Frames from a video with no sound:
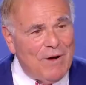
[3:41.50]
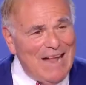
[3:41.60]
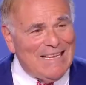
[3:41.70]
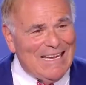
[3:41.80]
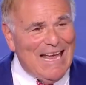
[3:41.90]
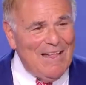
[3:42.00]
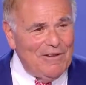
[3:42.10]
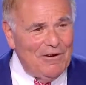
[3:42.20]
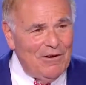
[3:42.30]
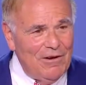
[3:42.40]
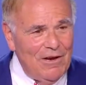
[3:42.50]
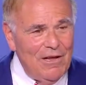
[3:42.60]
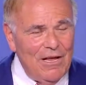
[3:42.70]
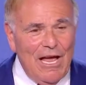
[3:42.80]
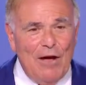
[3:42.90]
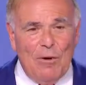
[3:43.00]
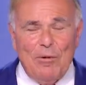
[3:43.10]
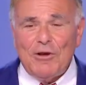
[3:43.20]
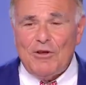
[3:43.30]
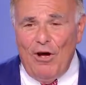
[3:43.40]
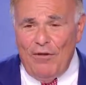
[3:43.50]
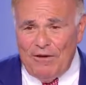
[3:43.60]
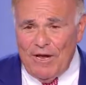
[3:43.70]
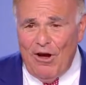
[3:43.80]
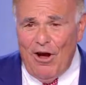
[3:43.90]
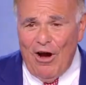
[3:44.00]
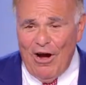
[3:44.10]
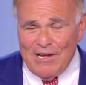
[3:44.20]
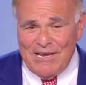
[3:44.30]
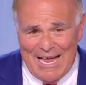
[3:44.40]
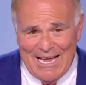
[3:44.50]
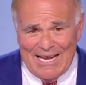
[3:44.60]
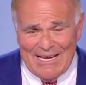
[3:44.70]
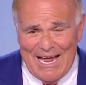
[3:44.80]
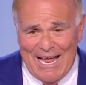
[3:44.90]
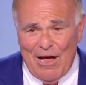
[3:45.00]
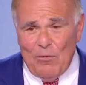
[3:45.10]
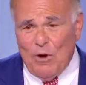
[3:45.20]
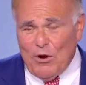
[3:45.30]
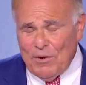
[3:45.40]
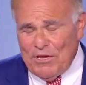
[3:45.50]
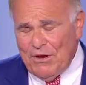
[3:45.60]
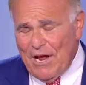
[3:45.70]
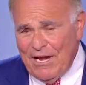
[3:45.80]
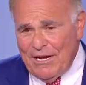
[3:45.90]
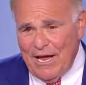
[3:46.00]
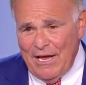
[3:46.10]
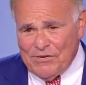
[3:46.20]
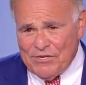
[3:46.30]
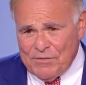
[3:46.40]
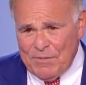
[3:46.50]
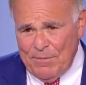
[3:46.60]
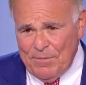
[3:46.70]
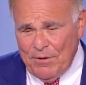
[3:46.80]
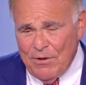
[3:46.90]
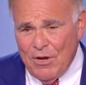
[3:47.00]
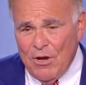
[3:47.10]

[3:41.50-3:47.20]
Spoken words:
got together and we worked awfully hard, day in and day out, worked with the United Nations people,